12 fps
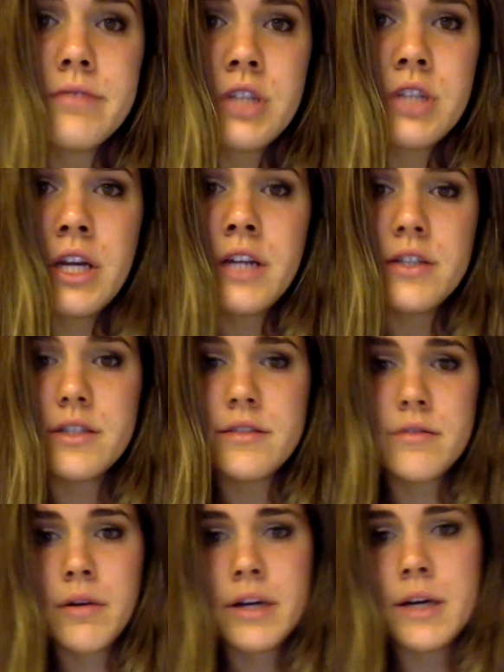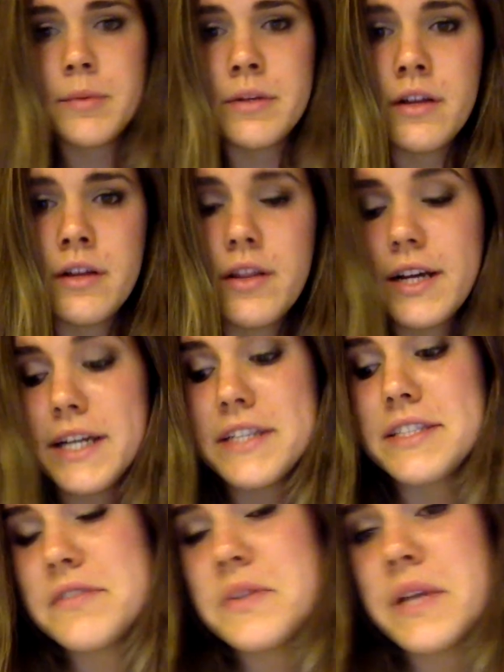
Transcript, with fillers: change and growing up and all that kind of stuff.